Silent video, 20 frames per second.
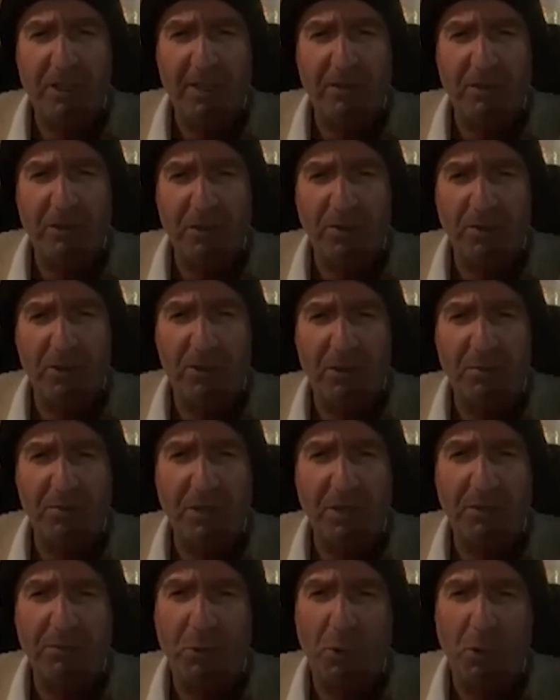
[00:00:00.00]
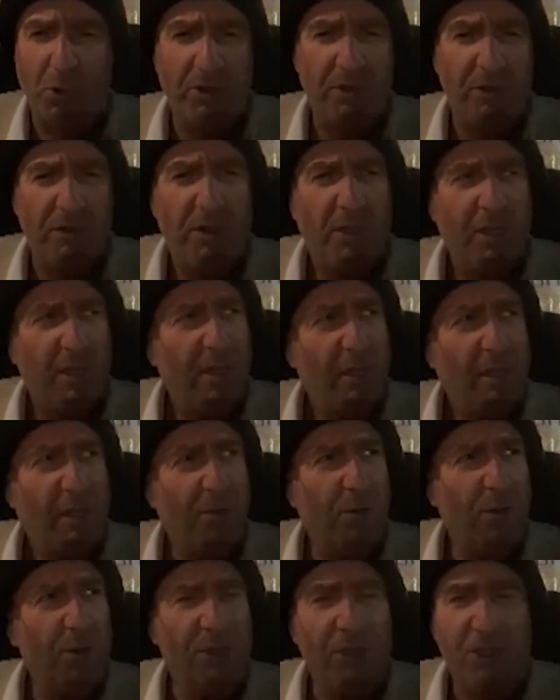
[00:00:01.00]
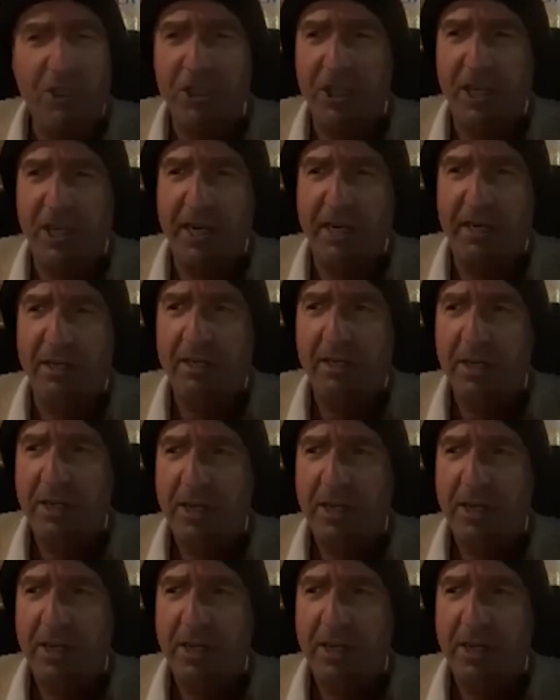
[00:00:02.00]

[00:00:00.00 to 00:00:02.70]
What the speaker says: And I thought it was something important I wanted to share.